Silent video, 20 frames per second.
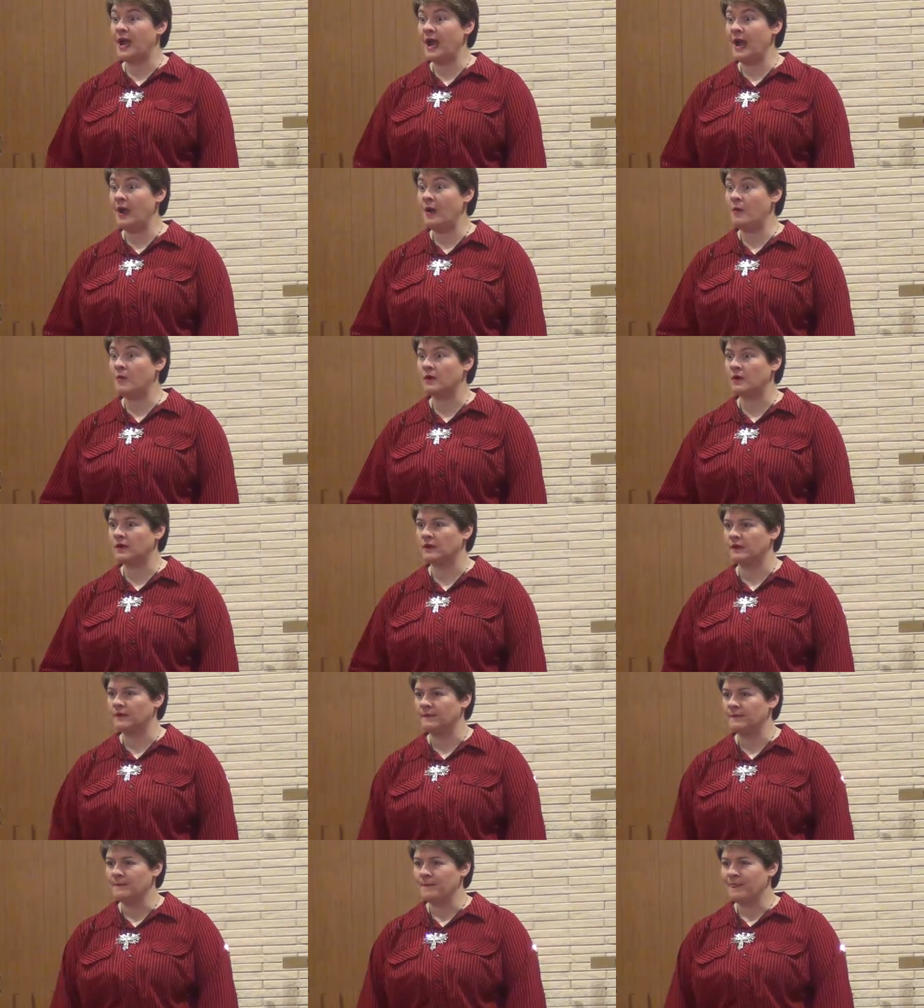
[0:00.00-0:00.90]

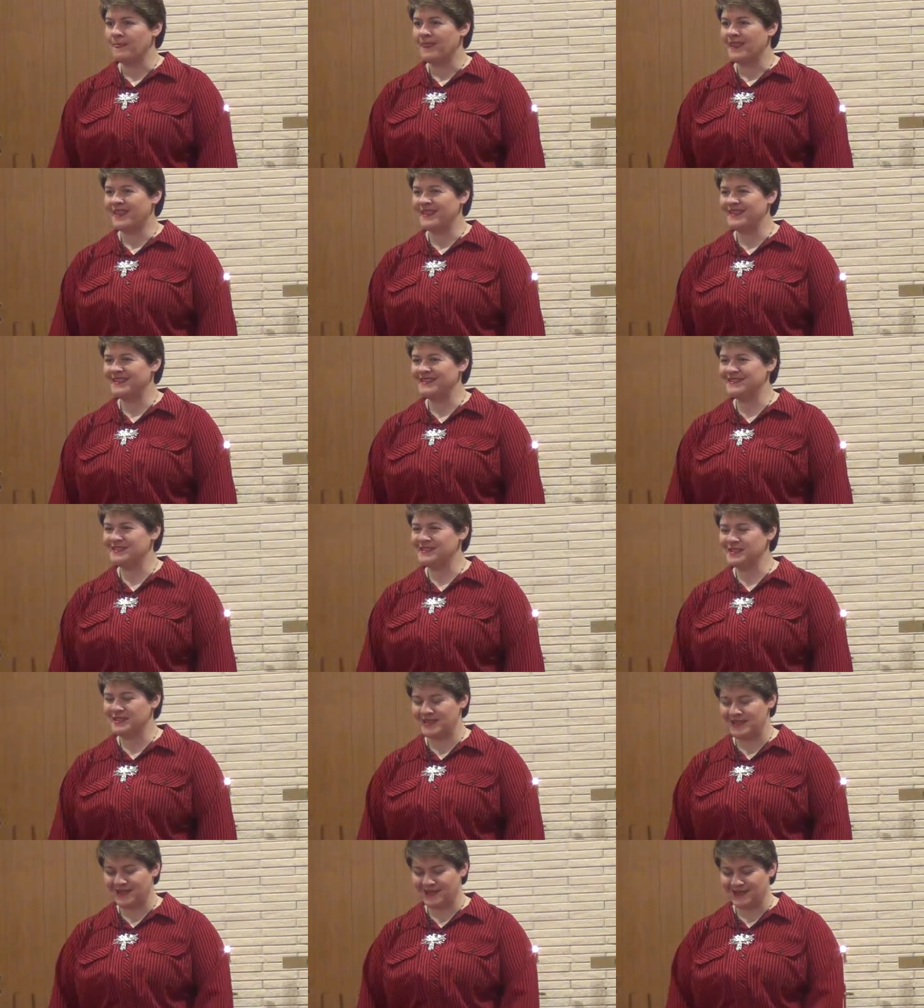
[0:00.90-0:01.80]
power is
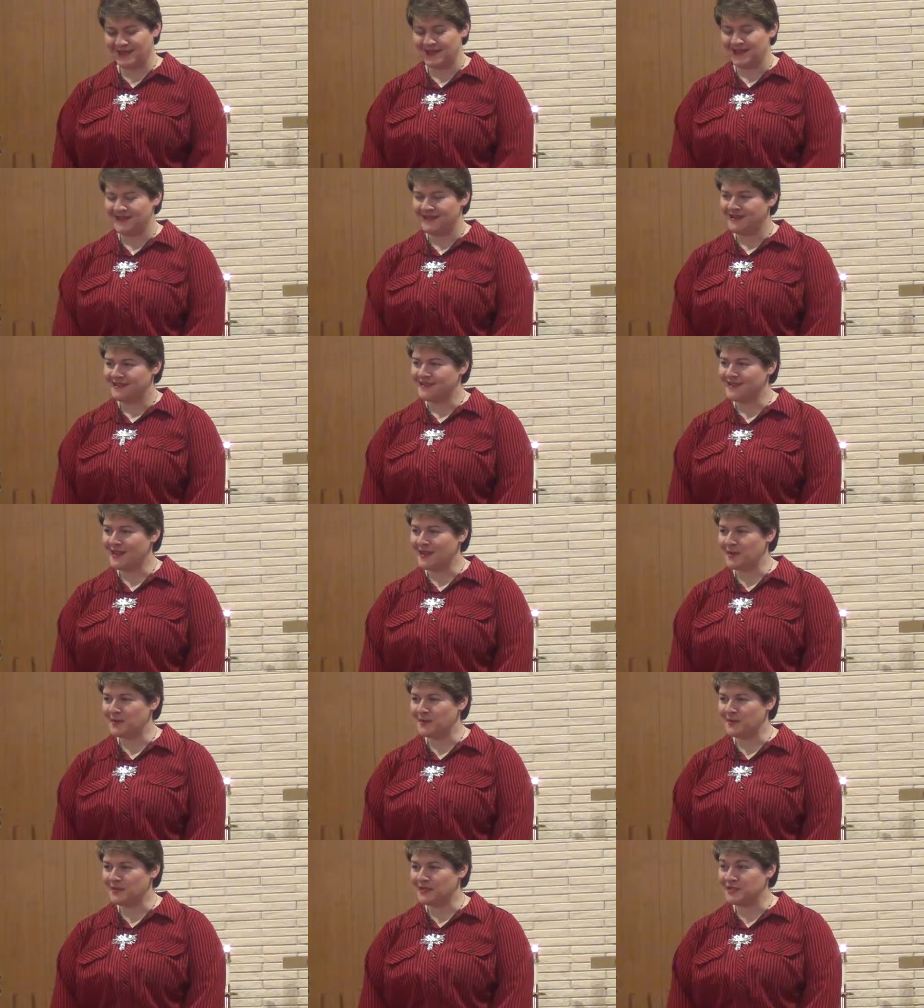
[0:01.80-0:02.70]
in
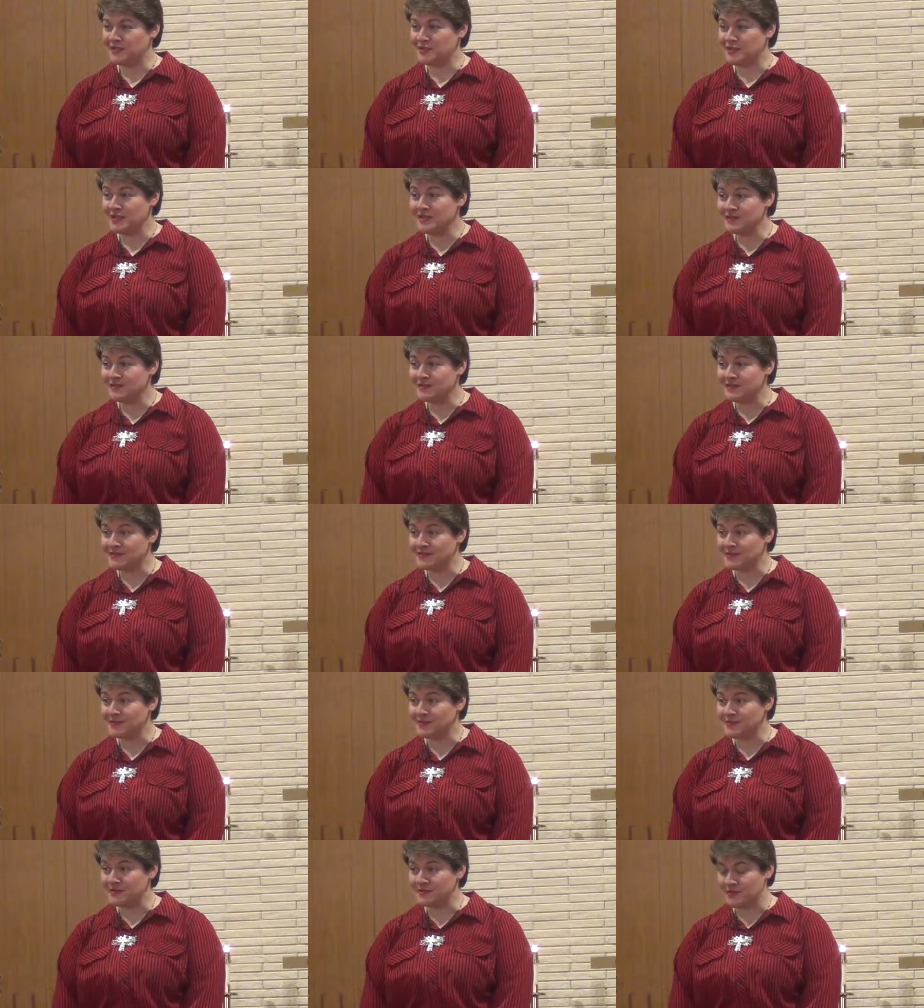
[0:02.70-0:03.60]
not only
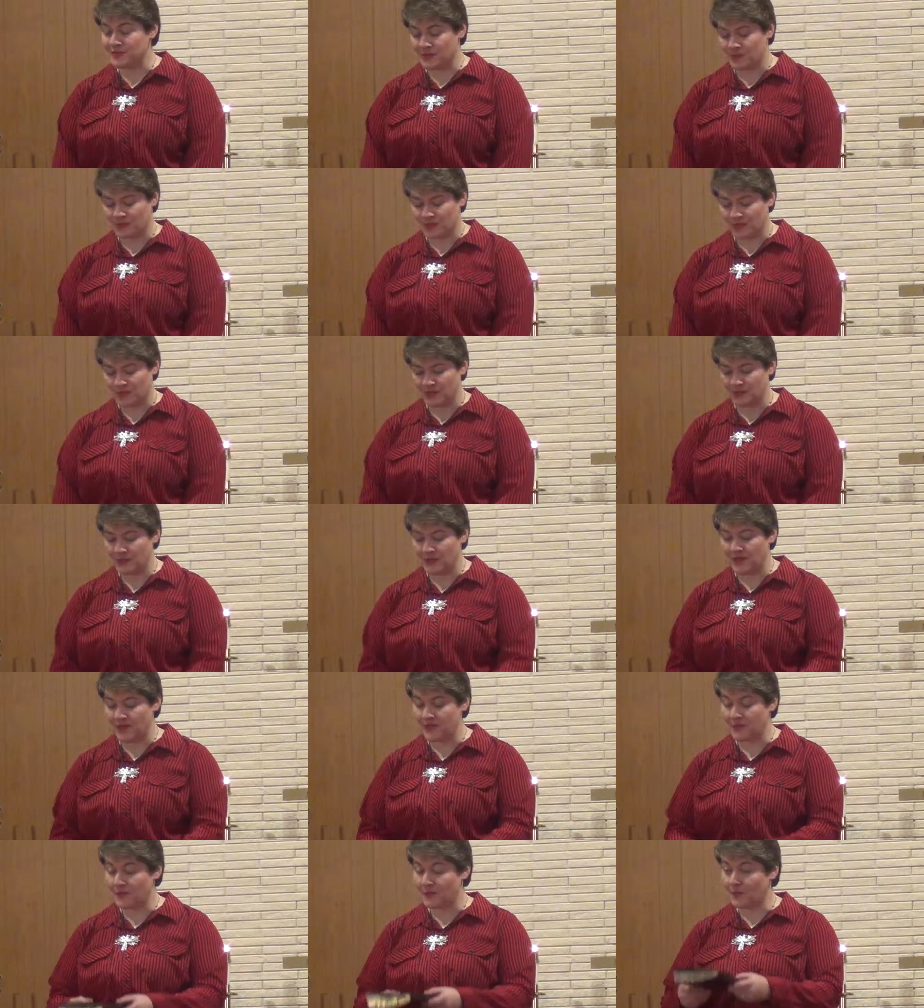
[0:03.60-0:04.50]
Jesus, who is the Word,
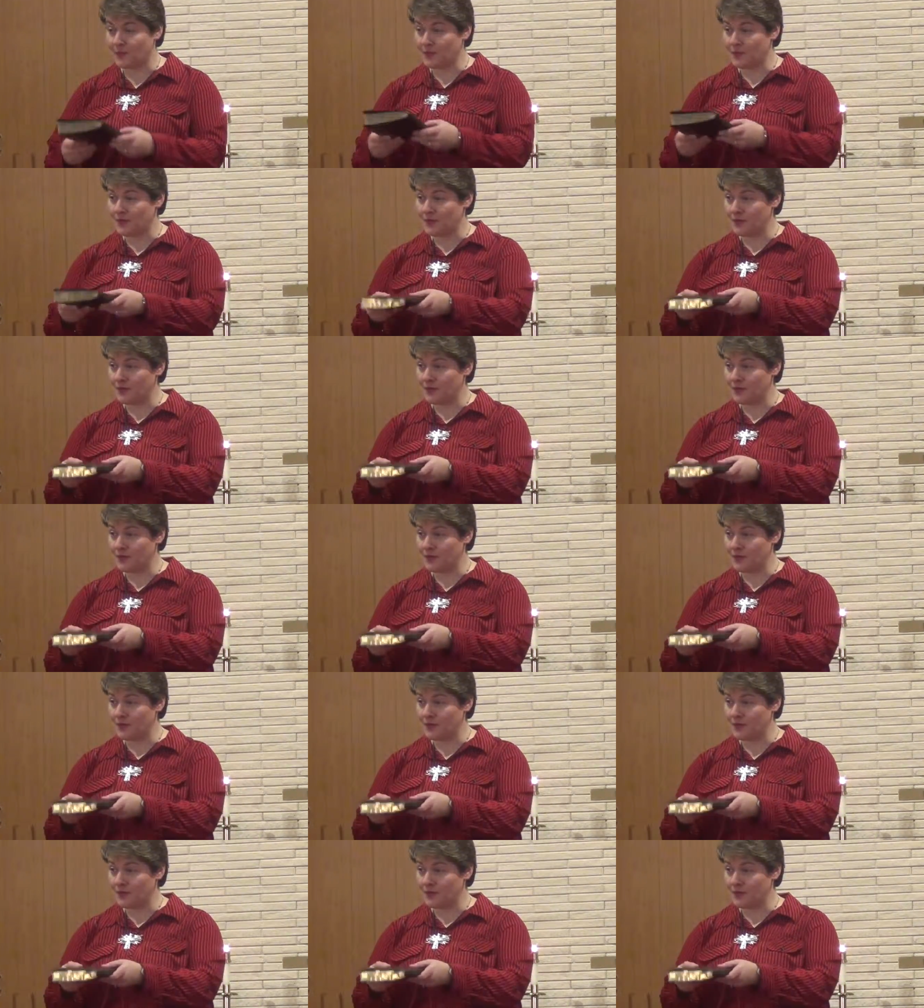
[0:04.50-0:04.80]
but the